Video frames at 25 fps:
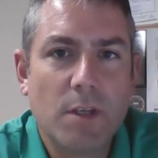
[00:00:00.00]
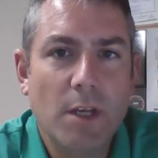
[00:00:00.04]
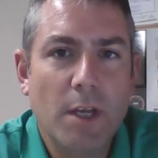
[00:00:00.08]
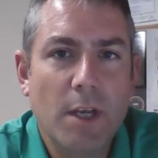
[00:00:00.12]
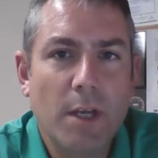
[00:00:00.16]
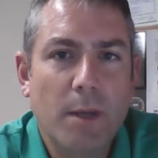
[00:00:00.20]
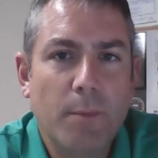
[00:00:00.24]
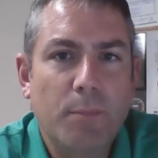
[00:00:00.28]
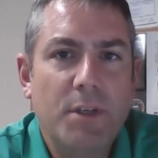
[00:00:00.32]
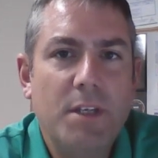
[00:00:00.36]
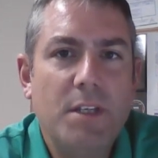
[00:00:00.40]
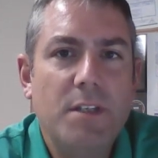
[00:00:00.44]

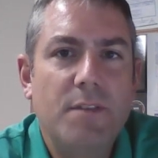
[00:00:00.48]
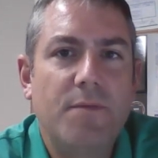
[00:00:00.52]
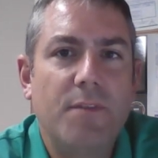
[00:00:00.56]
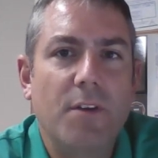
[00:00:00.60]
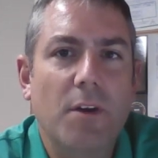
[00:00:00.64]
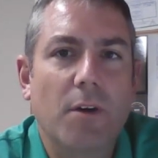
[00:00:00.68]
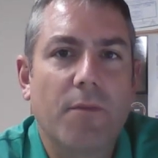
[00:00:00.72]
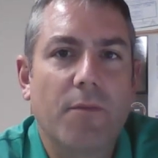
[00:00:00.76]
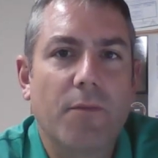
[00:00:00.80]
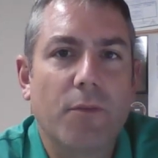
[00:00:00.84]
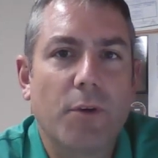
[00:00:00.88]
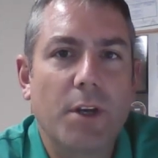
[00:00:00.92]
please feel
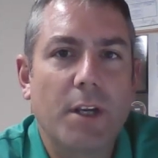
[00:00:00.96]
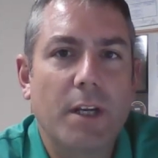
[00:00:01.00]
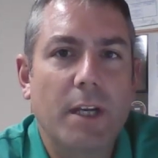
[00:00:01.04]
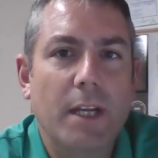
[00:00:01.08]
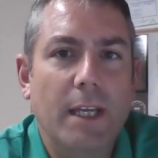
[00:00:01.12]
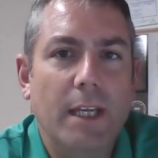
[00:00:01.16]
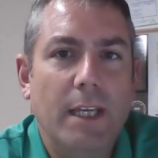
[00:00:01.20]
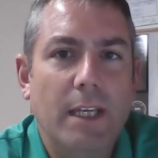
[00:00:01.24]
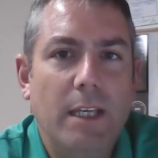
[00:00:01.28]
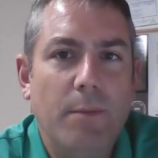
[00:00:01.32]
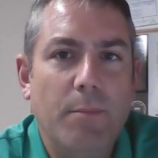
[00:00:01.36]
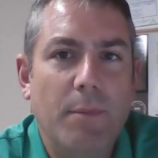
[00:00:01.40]
free to
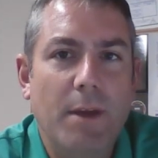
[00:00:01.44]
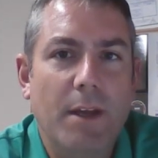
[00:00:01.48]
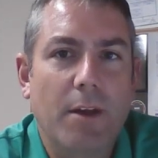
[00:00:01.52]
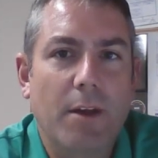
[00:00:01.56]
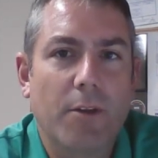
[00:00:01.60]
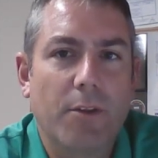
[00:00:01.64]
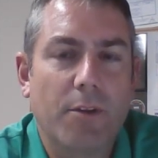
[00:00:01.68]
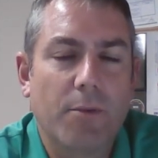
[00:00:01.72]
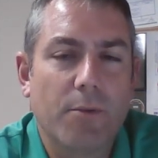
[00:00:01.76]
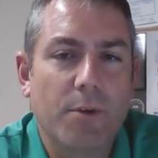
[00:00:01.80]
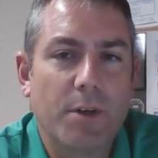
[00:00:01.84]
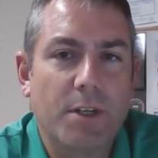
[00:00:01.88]
email the
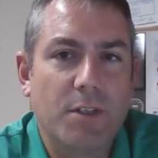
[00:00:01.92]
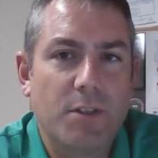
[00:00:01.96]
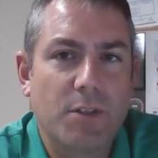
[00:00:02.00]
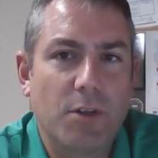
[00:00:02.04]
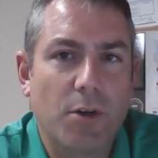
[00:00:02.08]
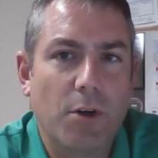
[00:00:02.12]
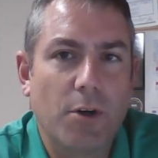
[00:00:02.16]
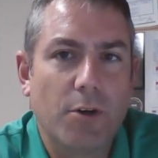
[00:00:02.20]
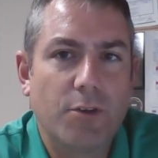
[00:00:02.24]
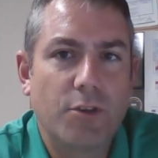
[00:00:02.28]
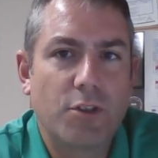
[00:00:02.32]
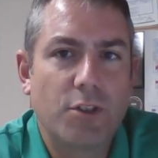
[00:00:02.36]

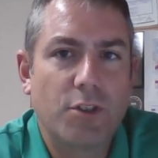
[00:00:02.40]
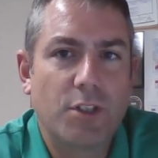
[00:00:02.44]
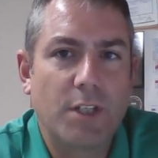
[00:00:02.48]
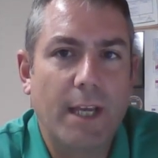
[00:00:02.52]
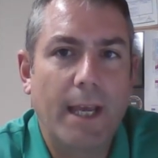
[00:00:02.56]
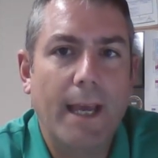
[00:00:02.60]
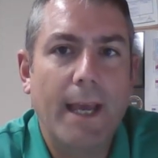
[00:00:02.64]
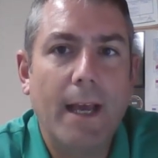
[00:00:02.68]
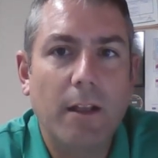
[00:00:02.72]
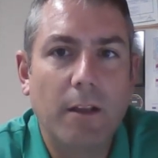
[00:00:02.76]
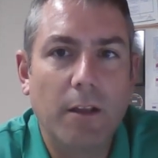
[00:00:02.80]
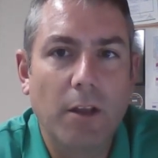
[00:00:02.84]
research to
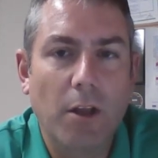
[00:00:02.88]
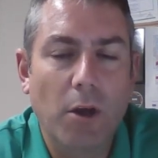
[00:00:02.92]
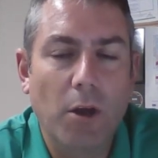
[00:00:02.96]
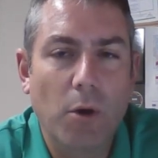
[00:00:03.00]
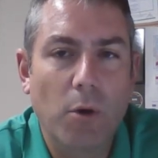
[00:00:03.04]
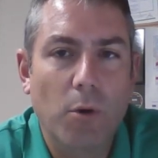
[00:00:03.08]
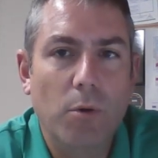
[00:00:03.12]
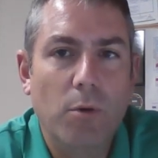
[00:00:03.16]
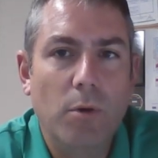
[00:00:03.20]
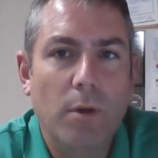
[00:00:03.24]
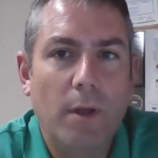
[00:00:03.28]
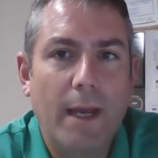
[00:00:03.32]

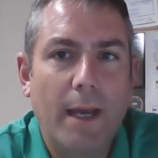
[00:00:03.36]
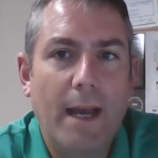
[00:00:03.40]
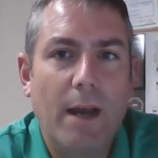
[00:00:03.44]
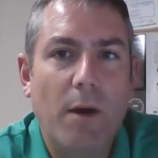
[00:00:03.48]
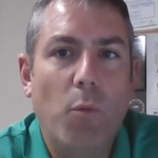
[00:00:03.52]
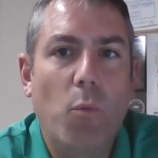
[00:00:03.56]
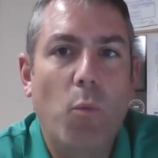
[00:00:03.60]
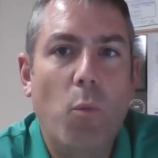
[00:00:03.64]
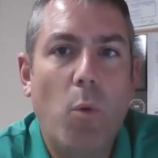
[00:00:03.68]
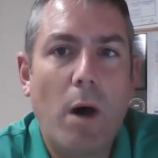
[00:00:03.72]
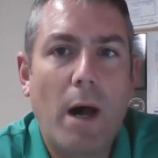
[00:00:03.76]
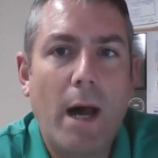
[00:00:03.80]
hello at
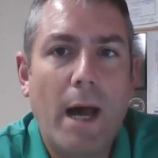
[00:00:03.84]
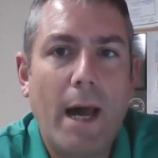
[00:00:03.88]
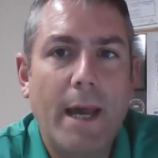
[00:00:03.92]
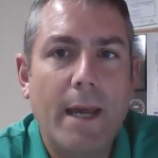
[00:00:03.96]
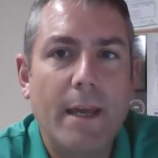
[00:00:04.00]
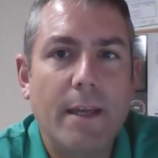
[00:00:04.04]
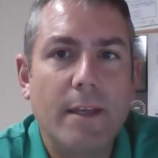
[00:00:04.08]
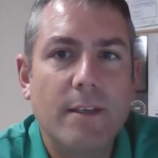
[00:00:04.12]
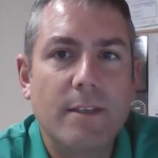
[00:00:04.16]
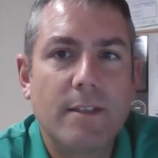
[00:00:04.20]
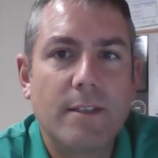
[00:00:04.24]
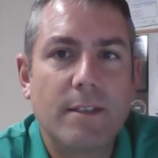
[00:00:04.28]

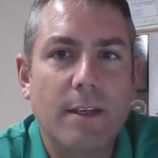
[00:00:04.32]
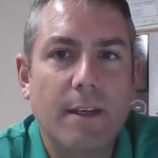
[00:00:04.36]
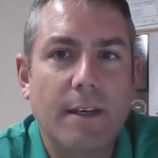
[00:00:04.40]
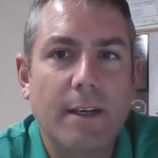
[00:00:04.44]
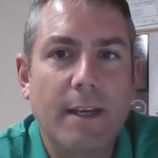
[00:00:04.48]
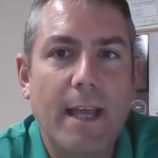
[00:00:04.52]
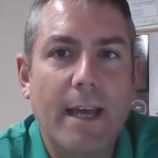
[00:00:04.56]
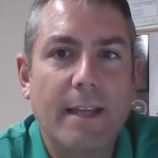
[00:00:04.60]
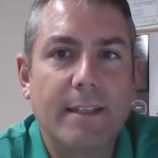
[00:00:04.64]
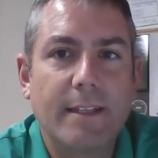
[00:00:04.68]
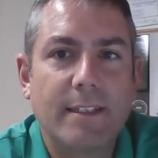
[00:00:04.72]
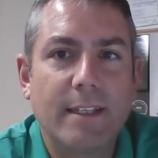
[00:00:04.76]

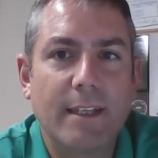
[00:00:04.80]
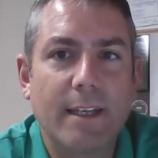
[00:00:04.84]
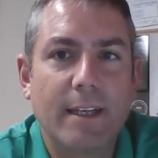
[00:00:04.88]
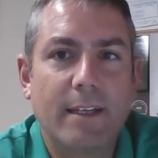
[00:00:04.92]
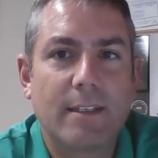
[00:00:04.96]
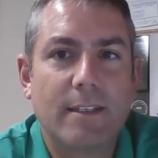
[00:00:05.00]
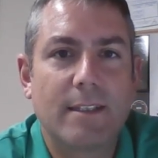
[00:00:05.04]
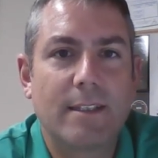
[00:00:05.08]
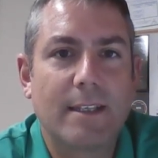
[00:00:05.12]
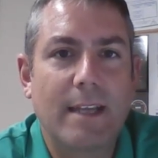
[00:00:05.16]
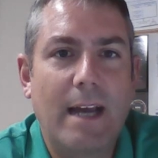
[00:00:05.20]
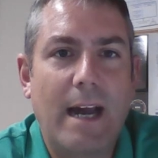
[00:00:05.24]

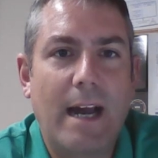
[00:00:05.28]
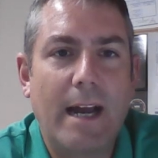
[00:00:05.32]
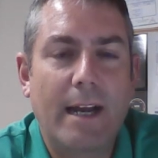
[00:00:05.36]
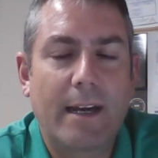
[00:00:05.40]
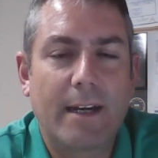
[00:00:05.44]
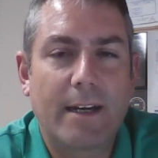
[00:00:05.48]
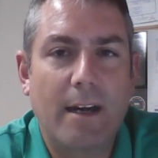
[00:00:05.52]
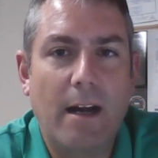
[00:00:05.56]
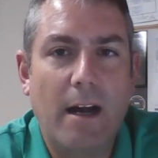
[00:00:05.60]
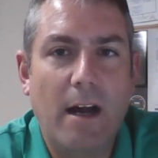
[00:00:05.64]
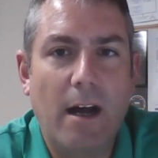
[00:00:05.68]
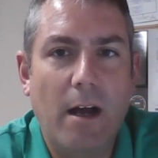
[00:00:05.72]

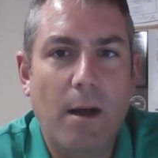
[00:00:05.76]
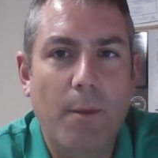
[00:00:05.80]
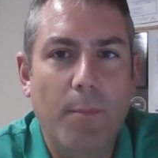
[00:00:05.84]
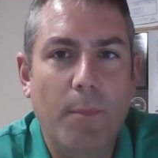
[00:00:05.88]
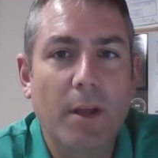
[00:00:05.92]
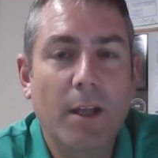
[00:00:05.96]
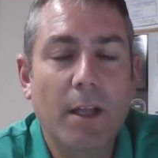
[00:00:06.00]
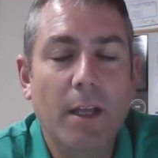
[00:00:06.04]
wisenetix.com.